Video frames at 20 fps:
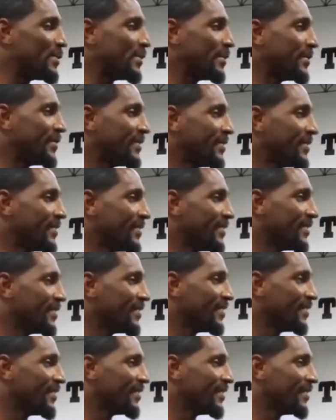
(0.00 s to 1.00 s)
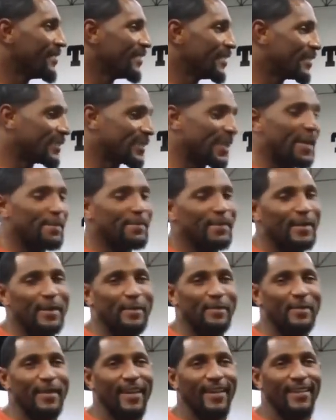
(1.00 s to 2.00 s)
help mama. It's
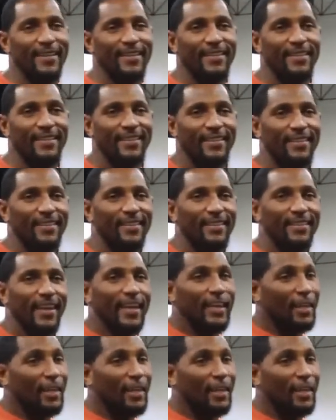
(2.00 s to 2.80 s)
time to help daddy.